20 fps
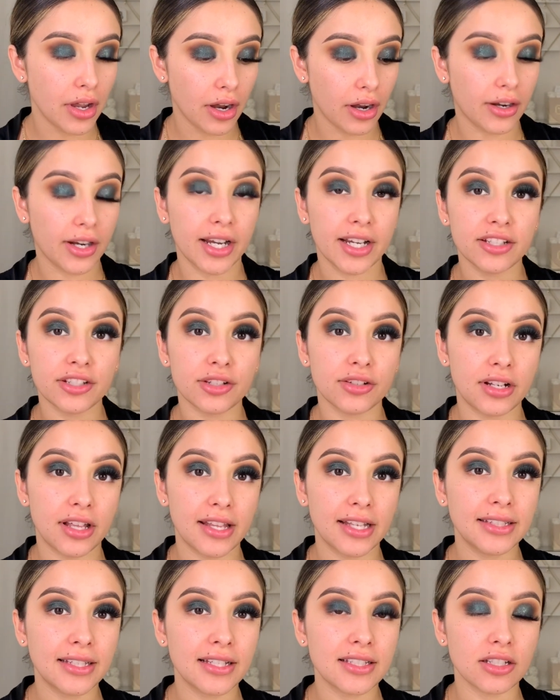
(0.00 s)
All right, so now
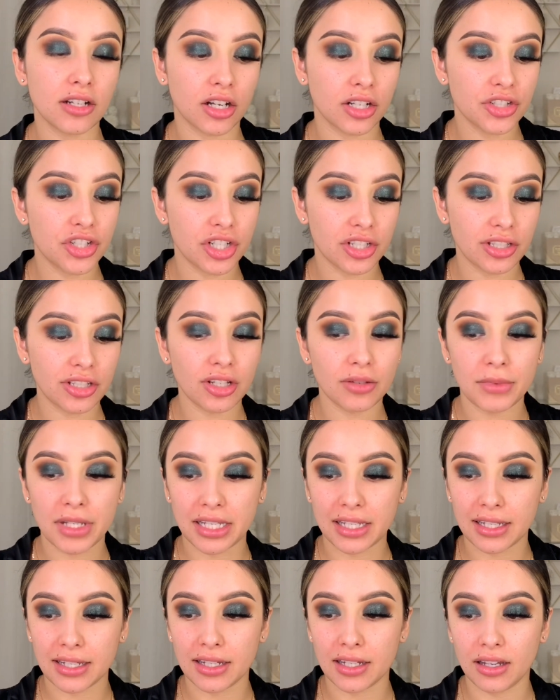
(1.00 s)
that that's on, just to
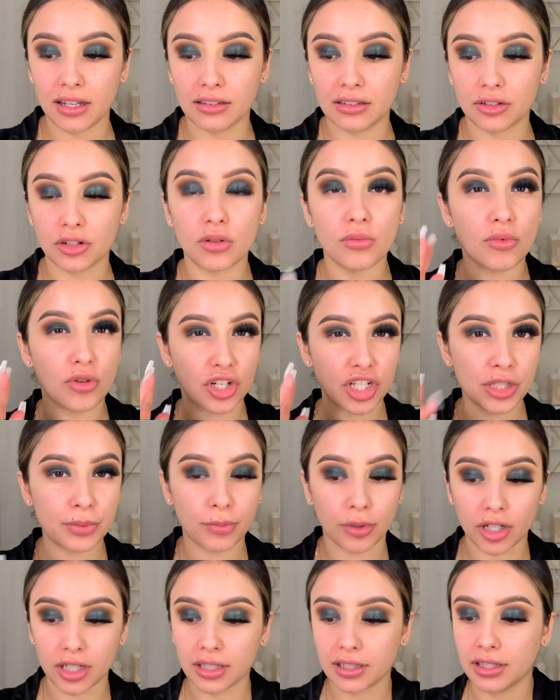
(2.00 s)
make it a little more
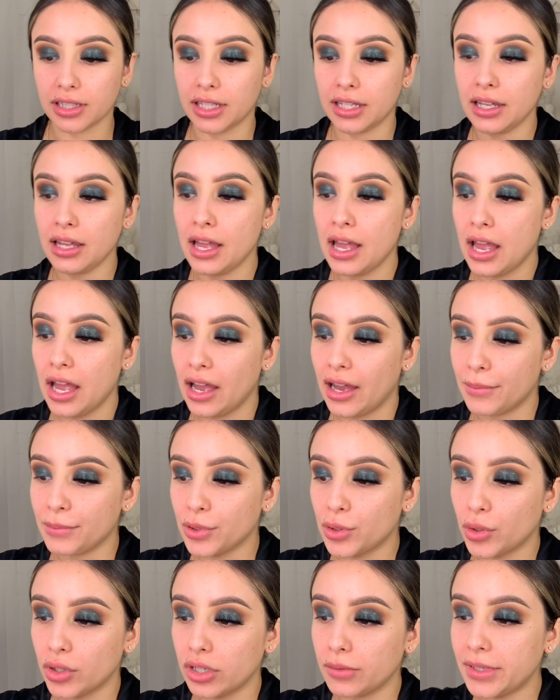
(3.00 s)
sparkly, I'm
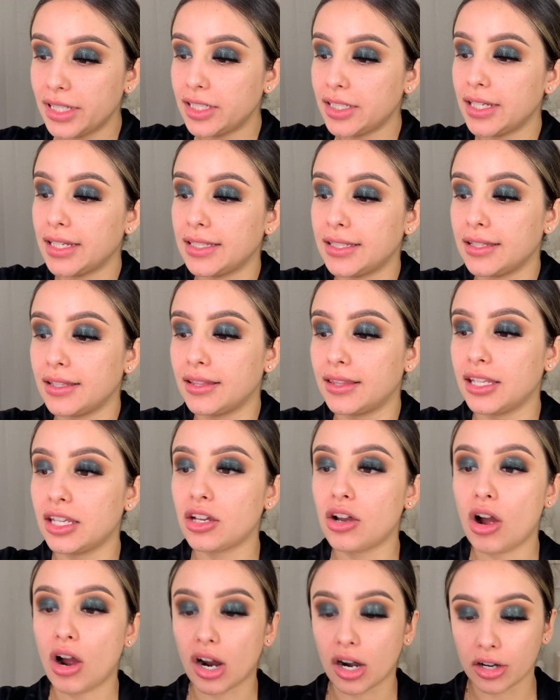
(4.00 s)
going to be taking the
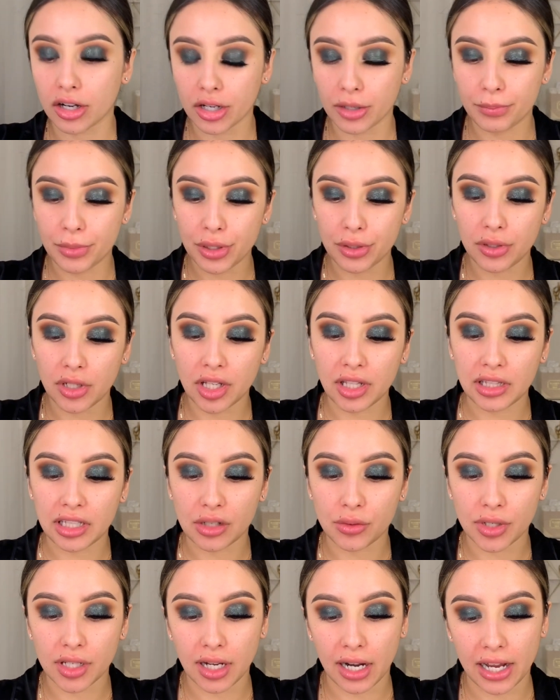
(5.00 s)
Cara Beauty
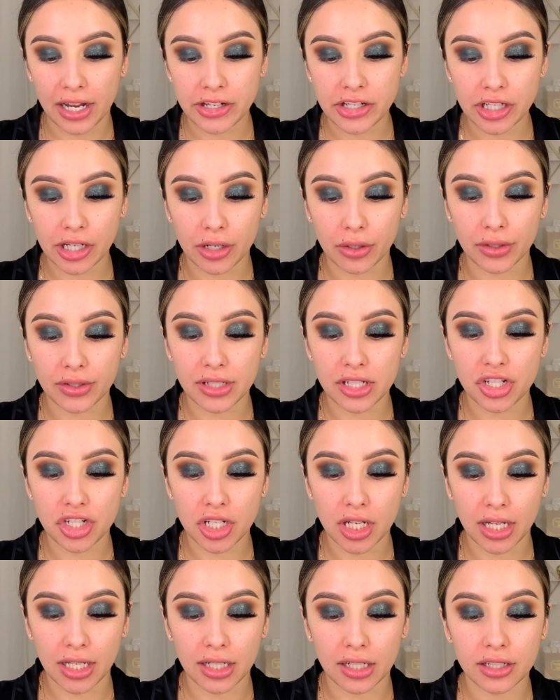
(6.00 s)
Liquid Eyeshadow in the
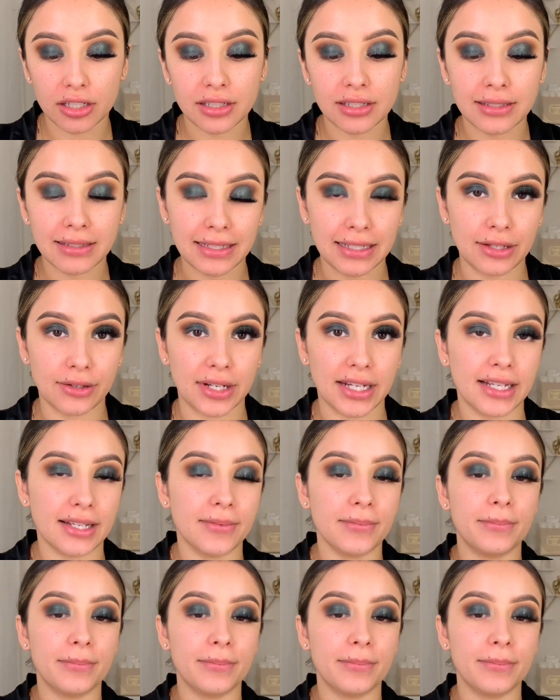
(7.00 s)
shade Secret.